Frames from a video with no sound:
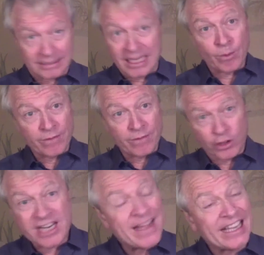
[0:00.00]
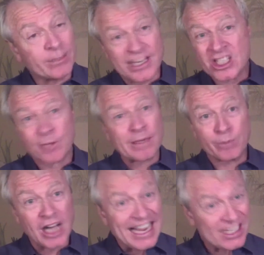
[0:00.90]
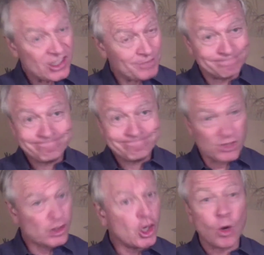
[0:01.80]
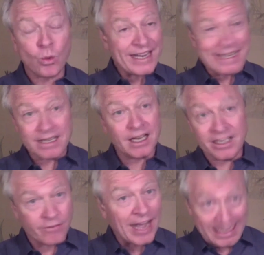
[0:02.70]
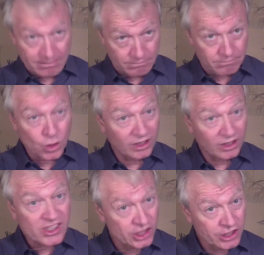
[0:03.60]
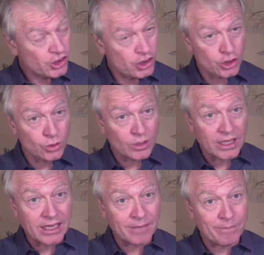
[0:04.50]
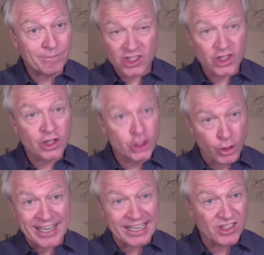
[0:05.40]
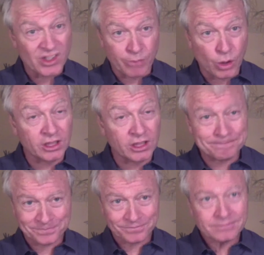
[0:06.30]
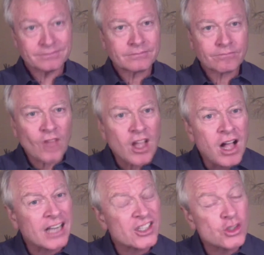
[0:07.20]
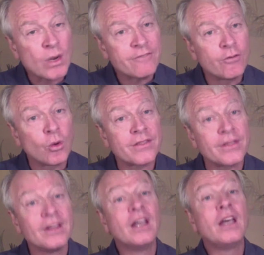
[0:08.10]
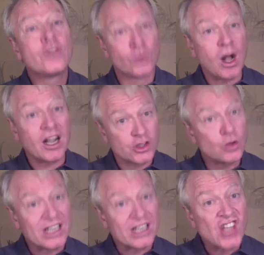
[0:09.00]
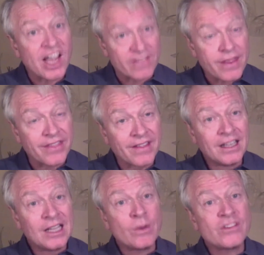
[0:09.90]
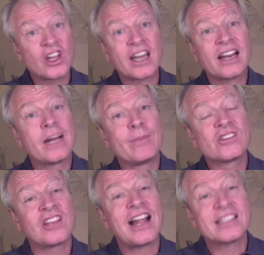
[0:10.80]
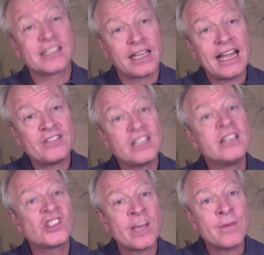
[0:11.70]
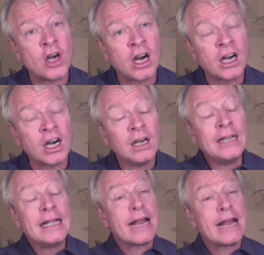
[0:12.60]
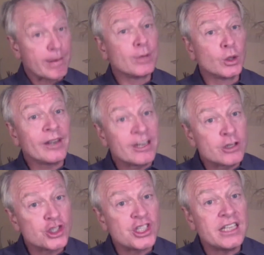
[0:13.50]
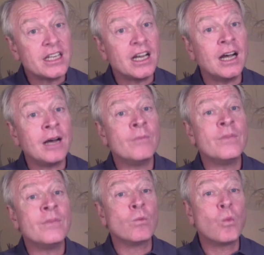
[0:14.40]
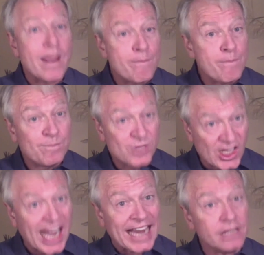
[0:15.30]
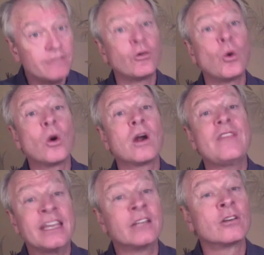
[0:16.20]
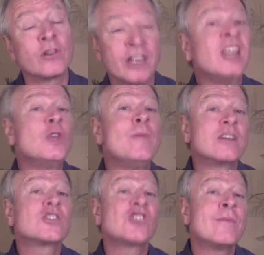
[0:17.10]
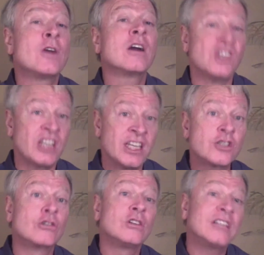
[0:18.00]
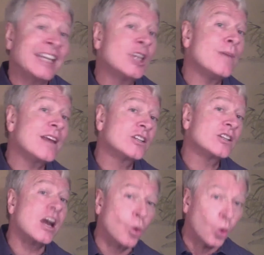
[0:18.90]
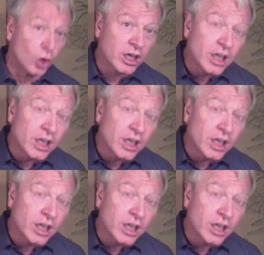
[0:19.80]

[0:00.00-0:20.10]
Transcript: We've tried to make it reasonably priced. So we invite your listeners to consider joining us in Boulder August 24th through August 27th. We've still got a couple of slots left in the seminar. And for people who are interested, the website for the Integral Incubator Seminar is integralincubator.org.